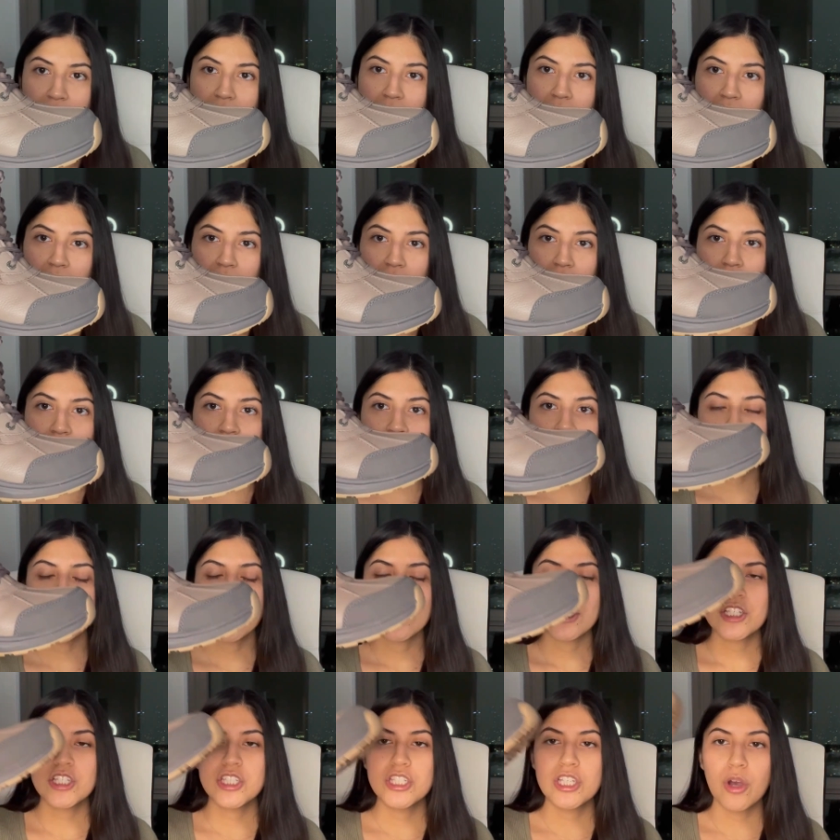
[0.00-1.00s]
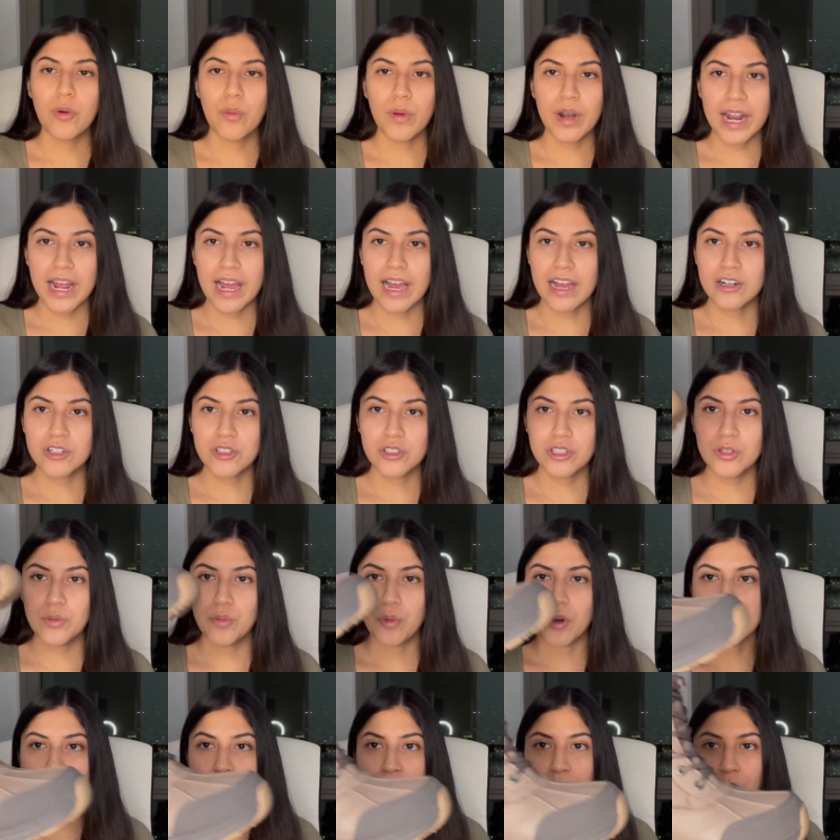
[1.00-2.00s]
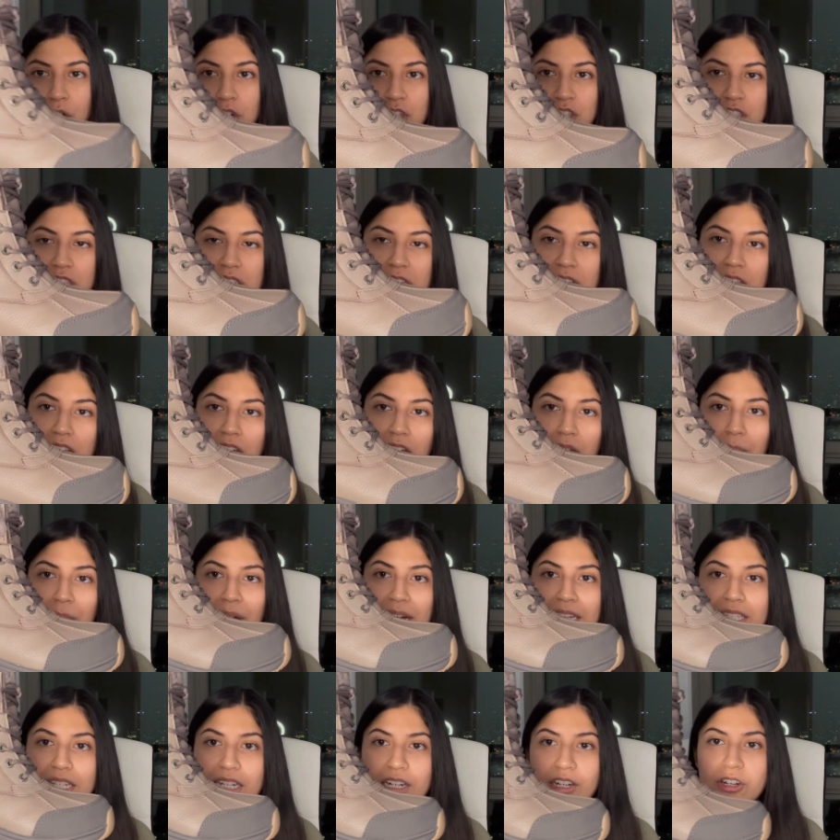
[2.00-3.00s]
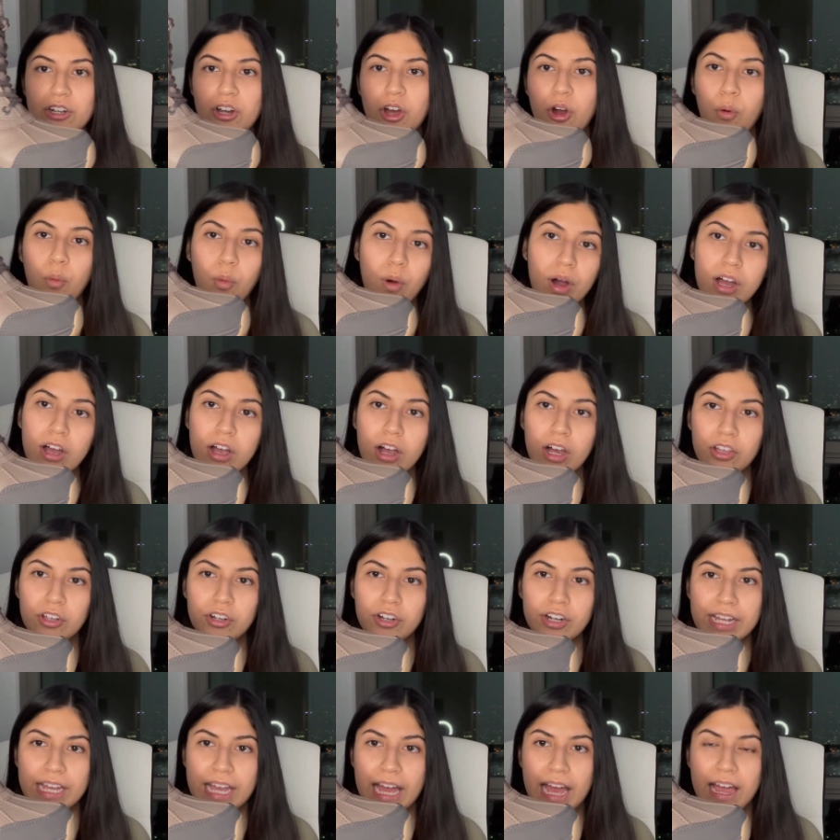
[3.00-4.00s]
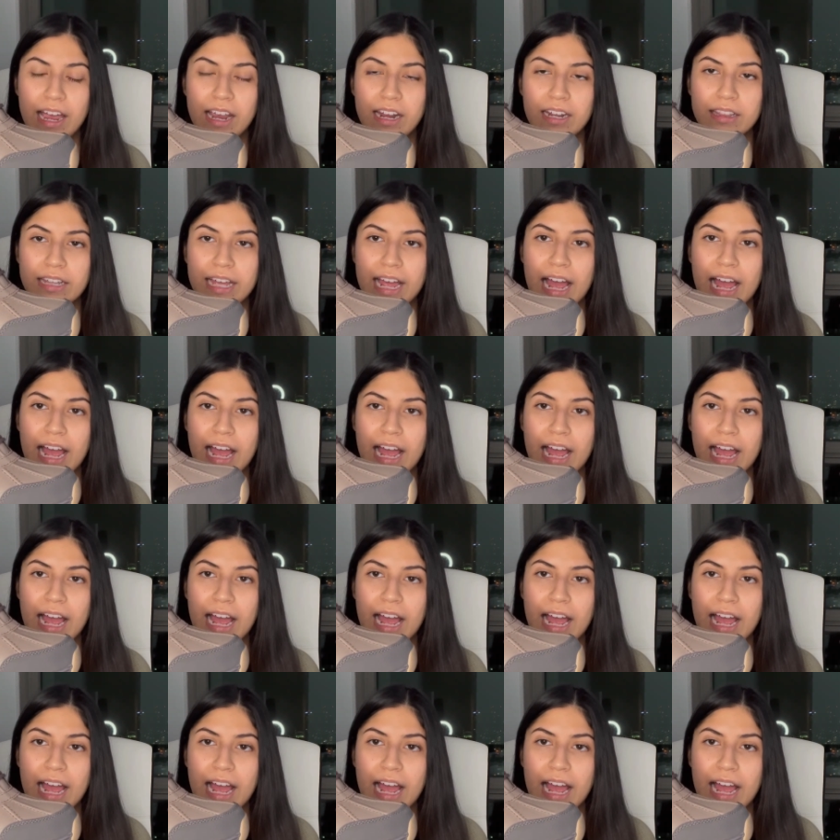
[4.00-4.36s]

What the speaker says: color. So when I actually was purchasing them, I didn't know what color to get.